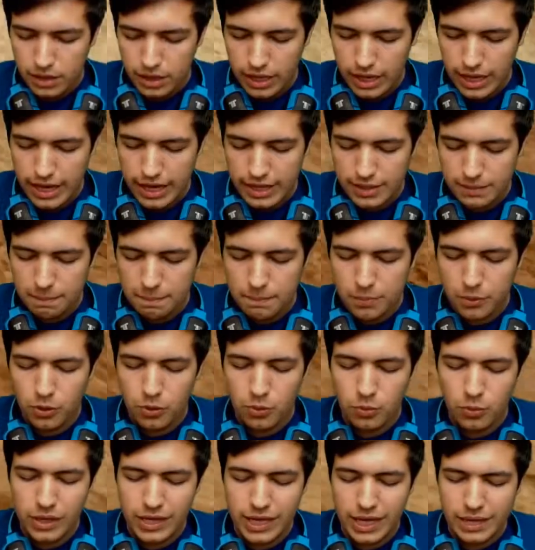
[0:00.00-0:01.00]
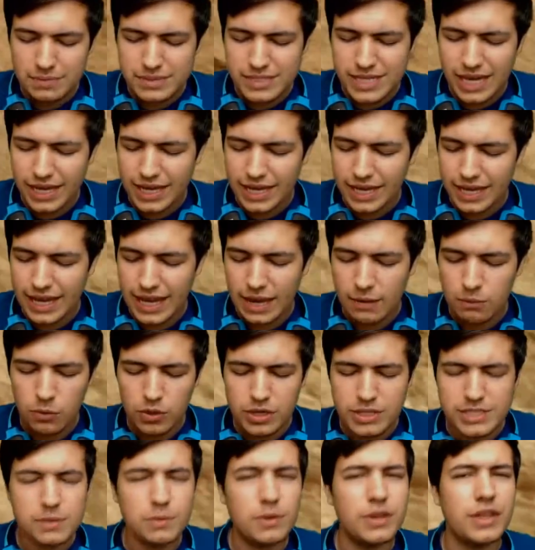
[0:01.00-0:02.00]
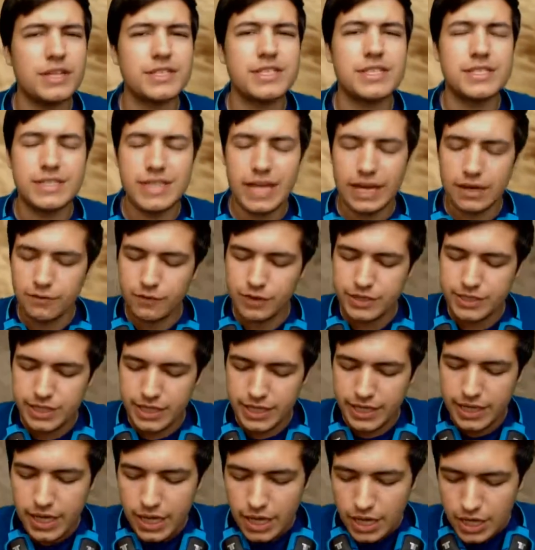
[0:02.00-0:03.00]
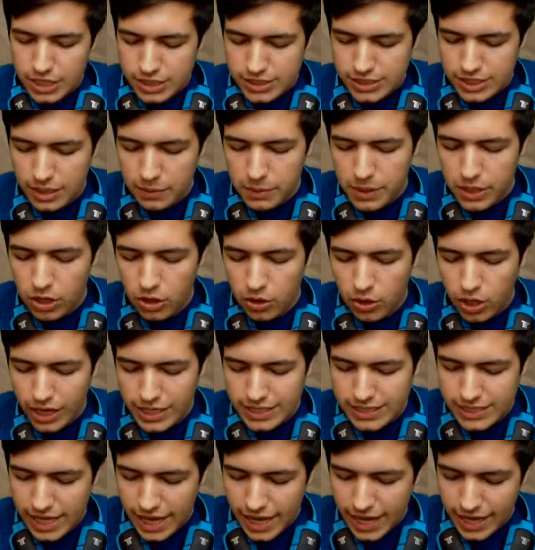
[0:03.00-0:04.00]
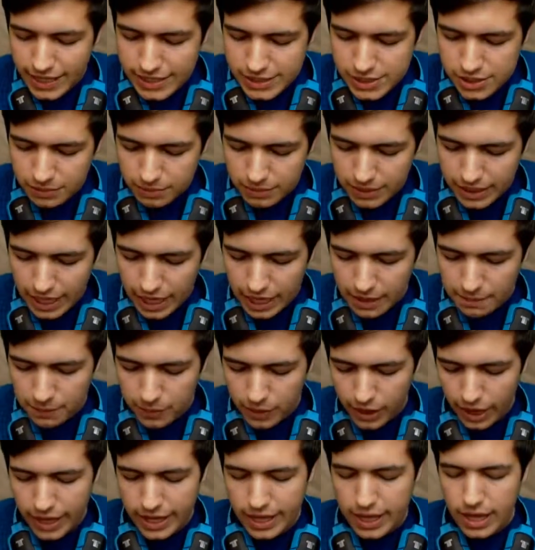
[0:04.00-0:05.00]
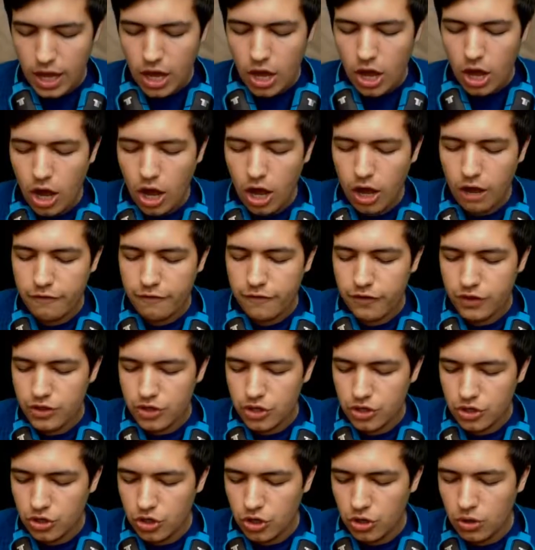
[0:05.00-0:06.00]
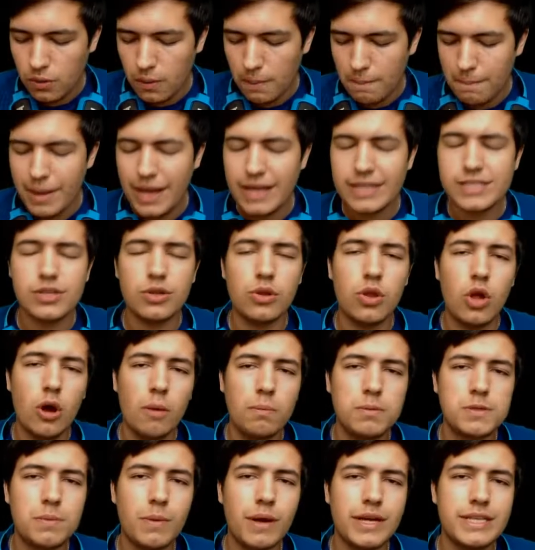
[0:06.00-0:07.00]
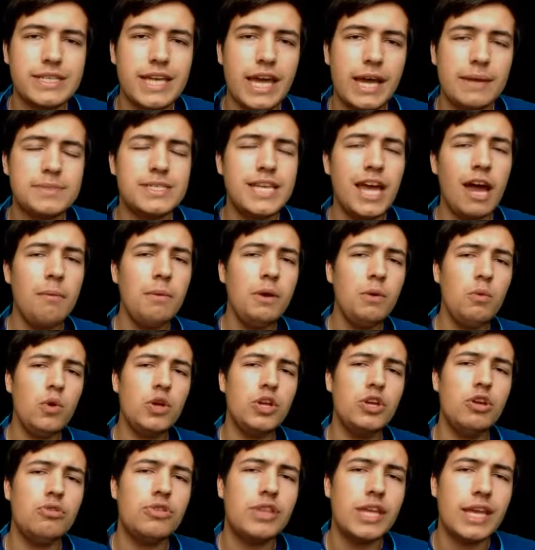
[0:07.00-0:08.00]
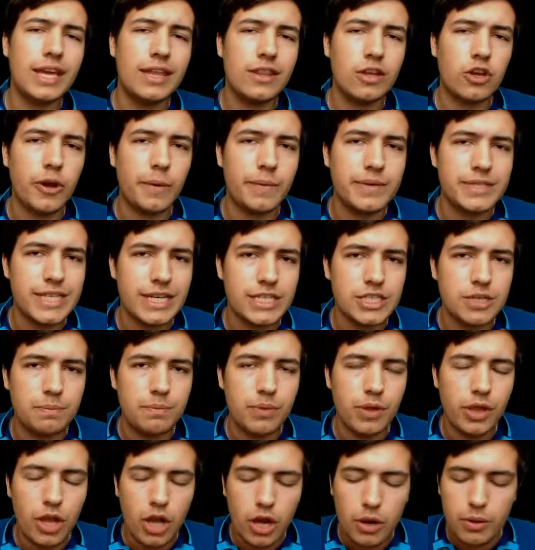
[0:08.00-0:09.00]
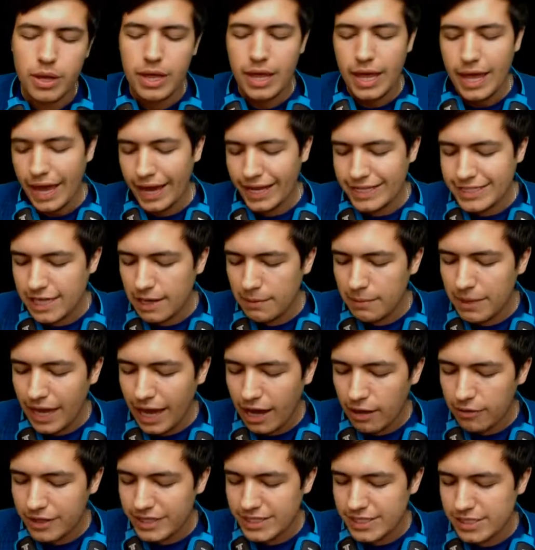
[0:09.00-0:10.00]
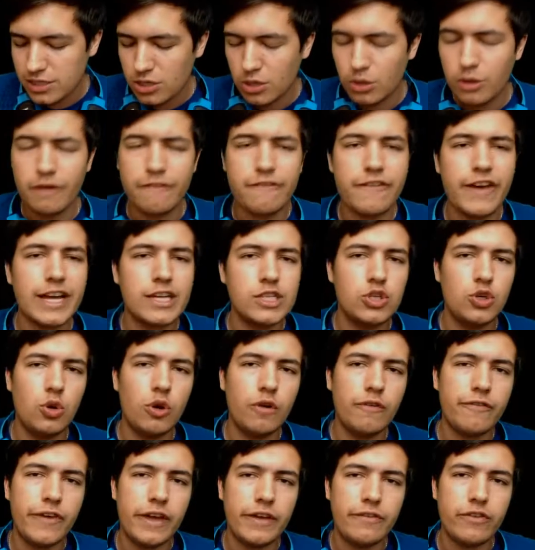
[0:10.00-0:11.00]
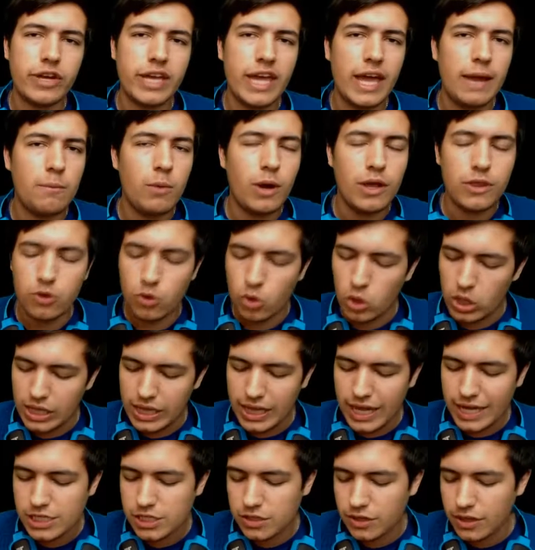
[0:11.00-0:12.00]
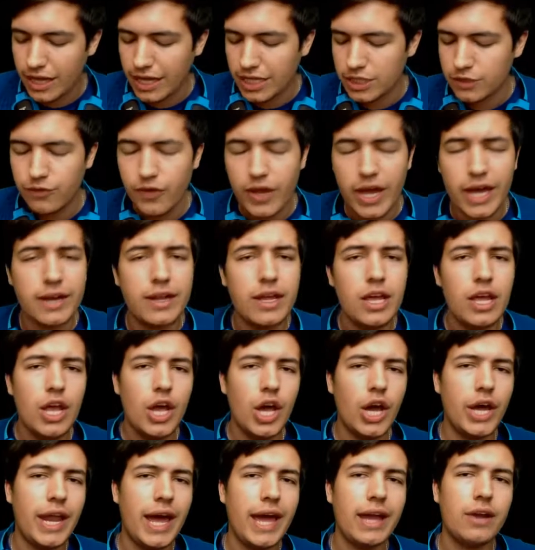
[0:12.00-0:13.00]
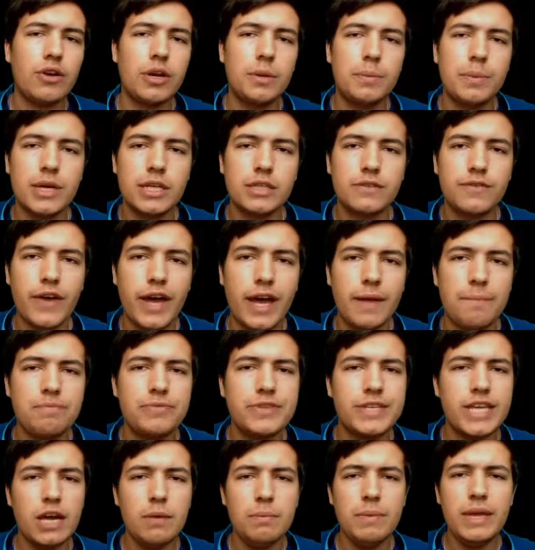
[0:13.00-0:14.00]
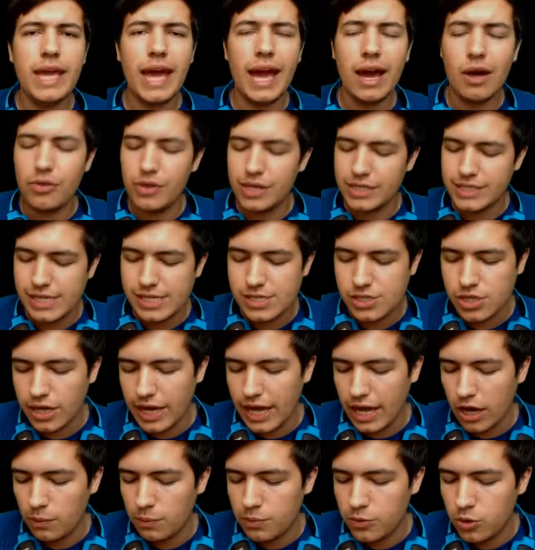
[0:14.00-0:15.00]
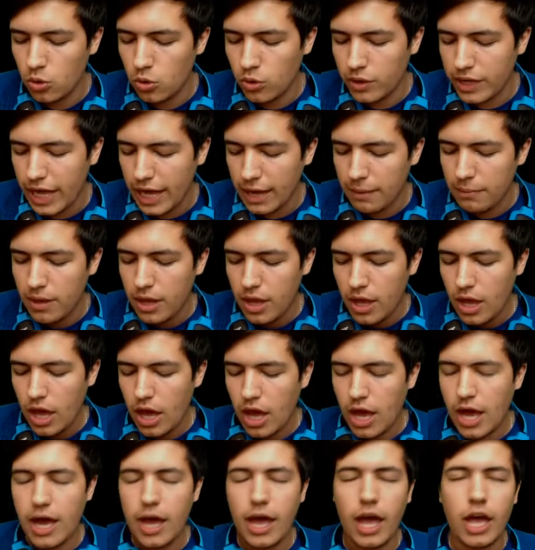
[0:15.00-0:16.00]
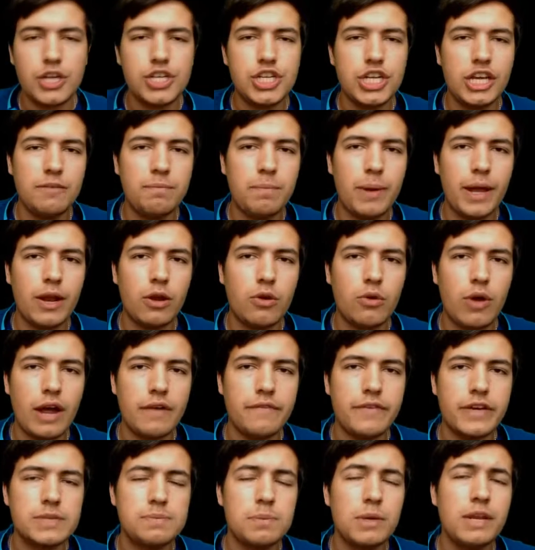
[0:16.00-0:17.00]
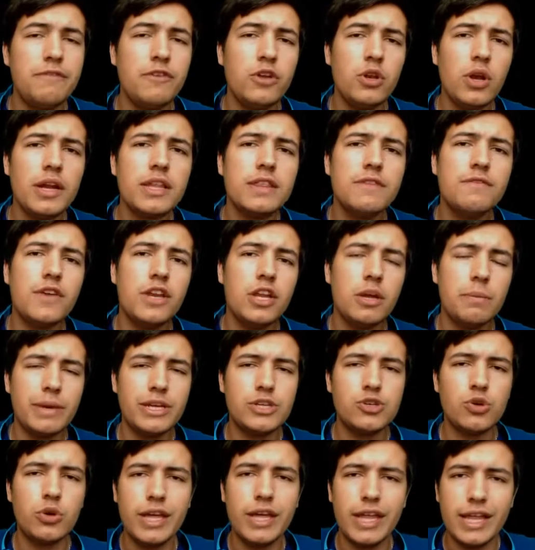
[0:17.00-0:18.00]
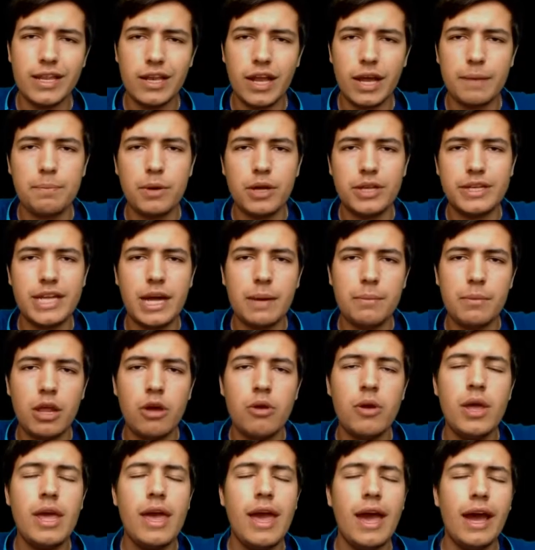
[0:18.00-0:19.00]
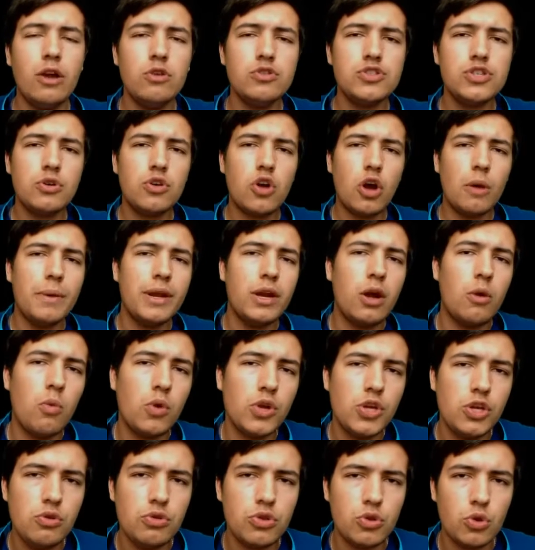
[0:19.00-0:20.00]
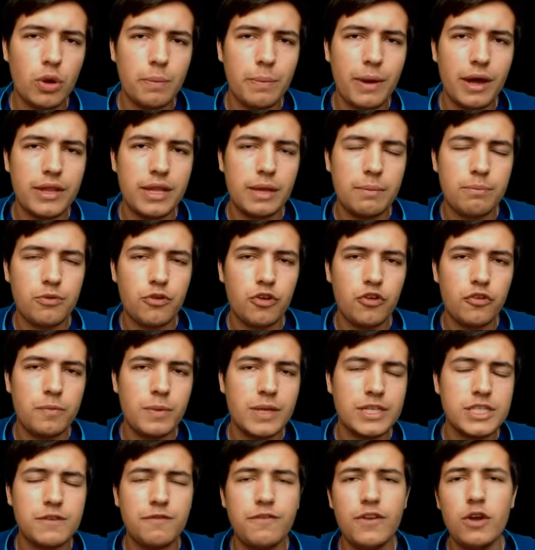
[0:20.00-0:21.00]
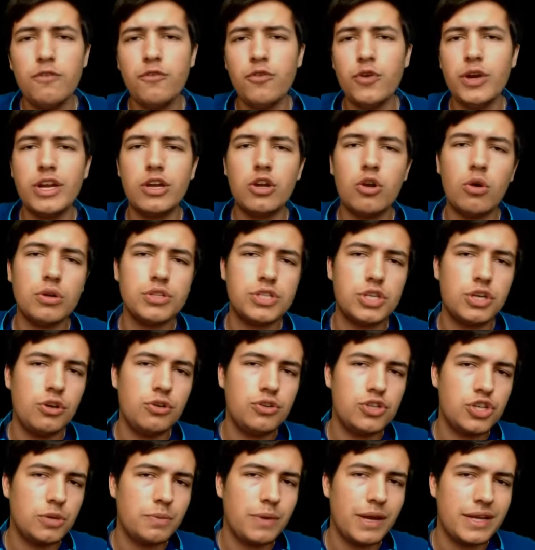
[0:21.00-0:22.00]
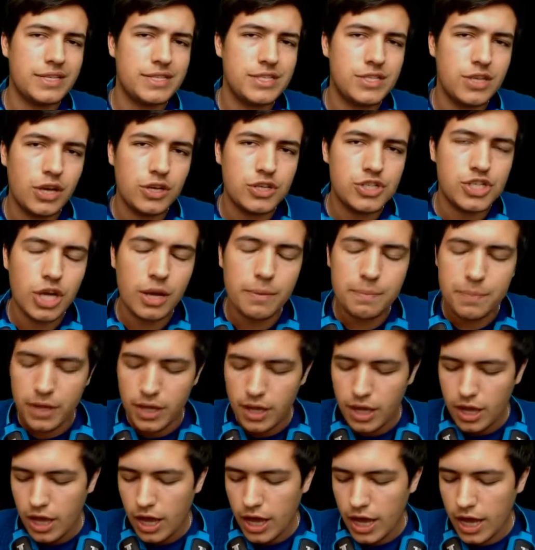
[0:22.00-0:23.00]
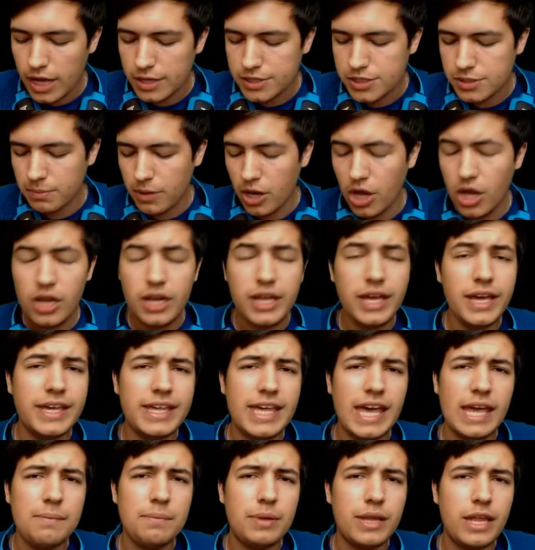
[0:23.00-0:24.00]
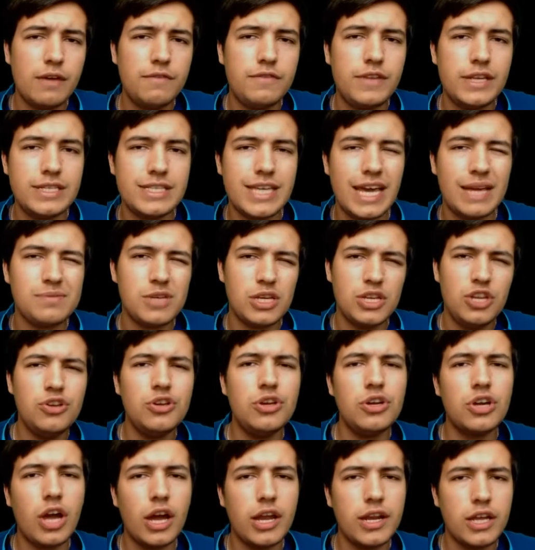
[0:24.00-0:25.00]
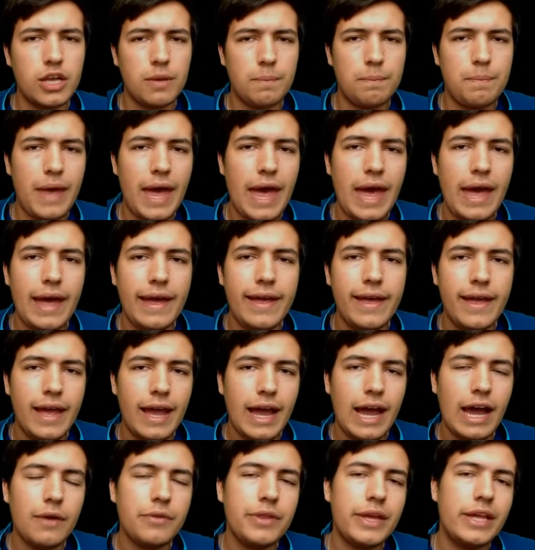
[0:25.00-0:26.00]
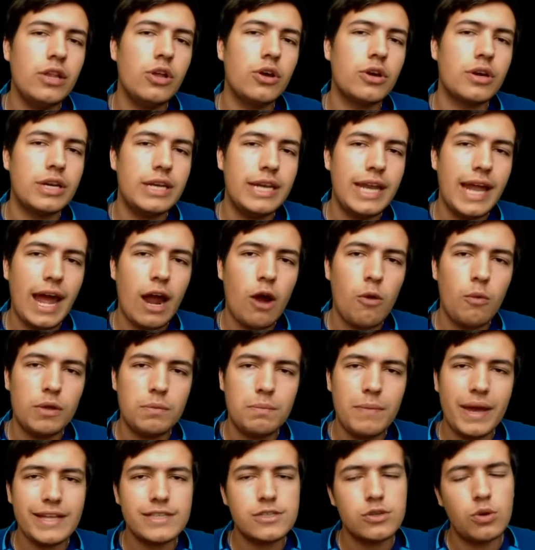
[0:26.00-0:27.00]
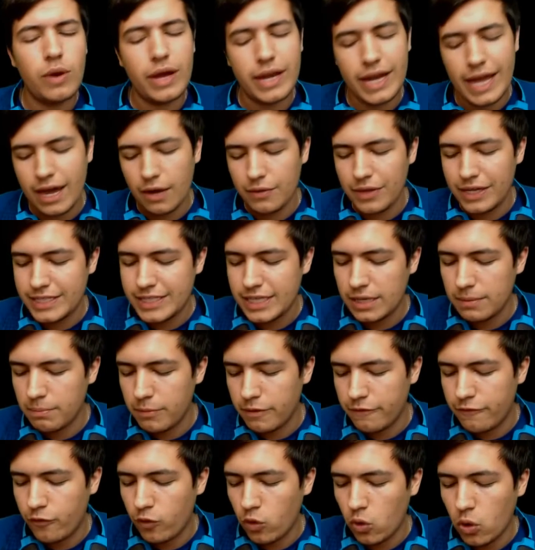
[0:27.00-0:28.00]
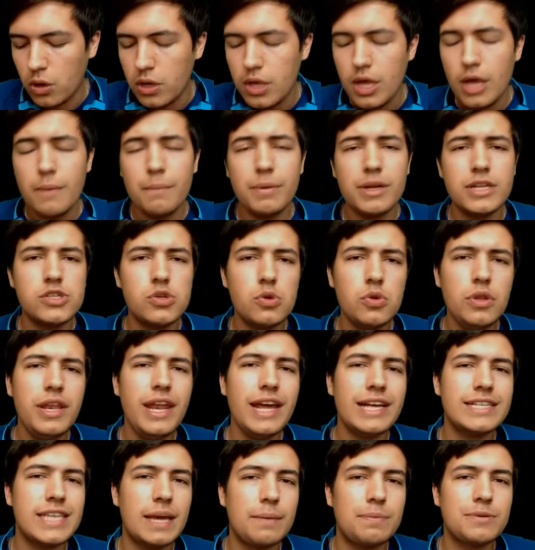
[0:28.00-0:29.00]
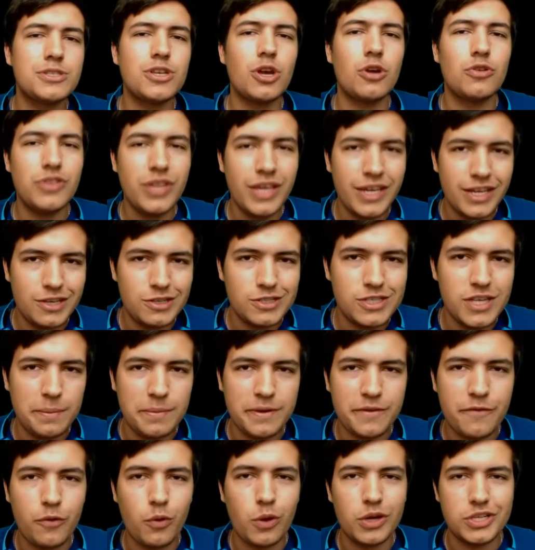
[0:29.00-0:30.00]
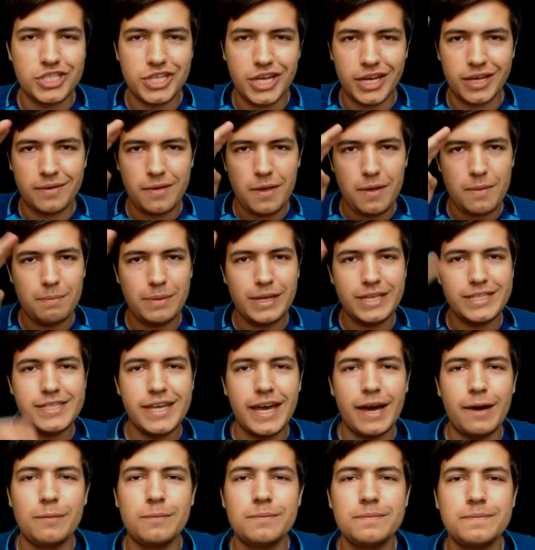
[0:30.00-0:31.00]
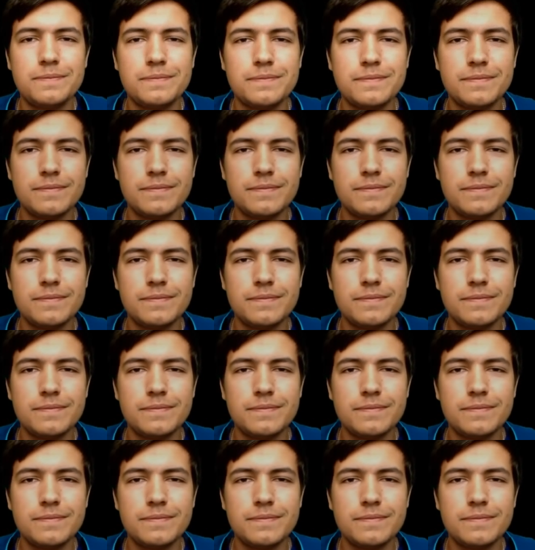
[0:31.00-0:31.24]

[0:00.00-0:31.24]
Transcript: And boom, we came second again. What is it with us in second recently? So there we go, guys. There is some gameplay of the new Metal optimized games. Tell me what you think in the comment section below, and tell me how this is going to affect your favorite game, whether you're a Clash of Clans fan, an Angry Birds fan. Tell me how this is going to help your game achieve better graphics. But if you liked the video, make sure you hit the like button down below, and also comment on what you thought about the improvements. Feel free to go onto YouTube and search up some earlier gameplay of these games, and you can kind of compare how they look now with Metal and how they didn't before. But until the next episode, thank you so much for watching. Peace out.